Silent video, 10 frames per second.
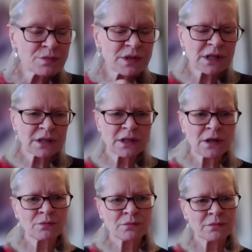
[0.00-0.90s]
We certainly
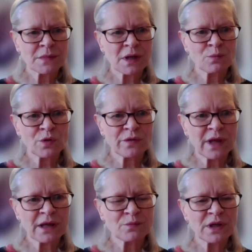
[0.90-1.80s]
don't don't want
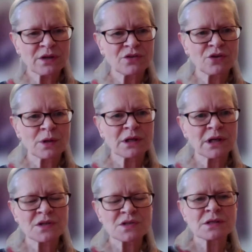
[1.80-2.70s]
that. We could do with a
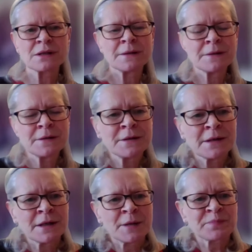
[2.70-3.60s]
nice
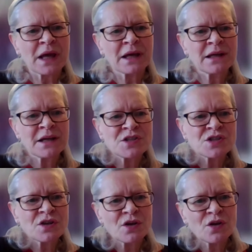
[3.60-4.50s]
a
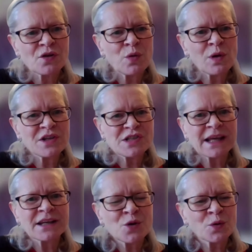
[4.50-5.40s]
nice quality
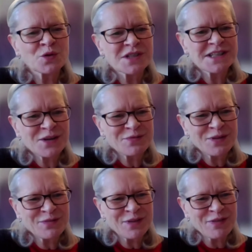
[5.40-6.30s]
and quantity of,
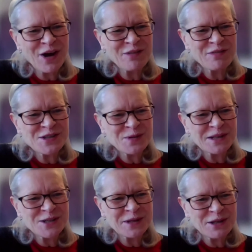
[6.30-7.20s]
of, of harvest
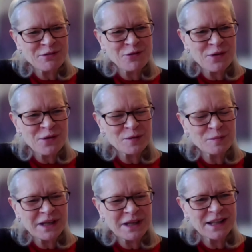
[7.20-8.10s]
2024. That
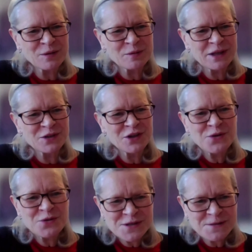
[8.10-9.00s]
would be that would be good
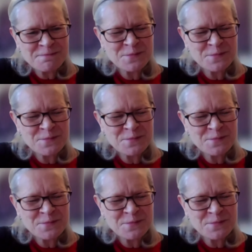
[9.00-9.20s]
news.